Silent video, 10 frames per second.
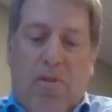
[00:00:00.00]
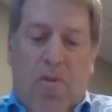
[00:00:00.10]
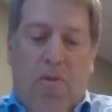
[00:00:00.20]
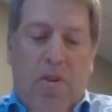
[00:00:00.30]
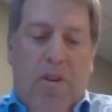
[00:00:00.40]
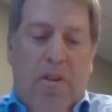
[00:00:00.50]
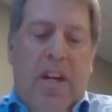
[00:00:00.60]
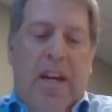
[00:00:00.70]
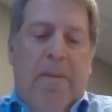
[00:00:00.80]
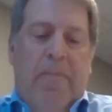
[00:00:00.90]
order
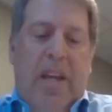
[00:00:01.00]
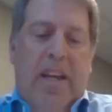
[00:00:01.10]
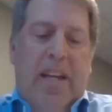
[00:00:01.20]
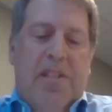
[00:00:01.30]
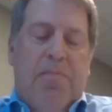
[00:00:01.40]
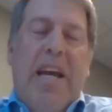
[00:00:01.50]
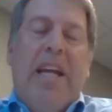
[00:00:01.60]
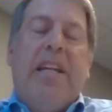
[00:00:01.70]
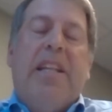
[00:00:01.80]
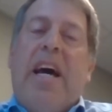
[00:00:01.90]
and
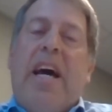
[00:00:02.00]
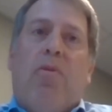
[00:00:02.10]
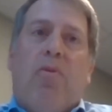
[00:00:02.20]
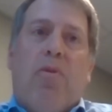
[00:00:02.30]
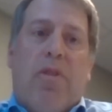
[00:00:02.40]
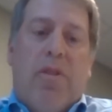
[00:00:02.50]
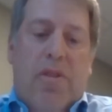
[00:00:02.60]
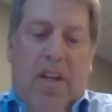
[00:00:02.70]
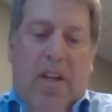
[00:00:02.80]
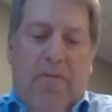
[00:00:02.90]
expanded that order to
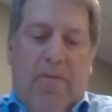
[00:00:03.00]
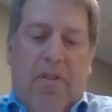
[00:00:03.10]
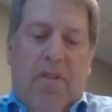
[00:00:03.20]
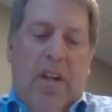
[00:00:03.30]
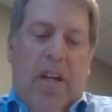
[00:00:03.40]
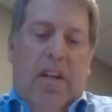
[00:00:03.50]
cover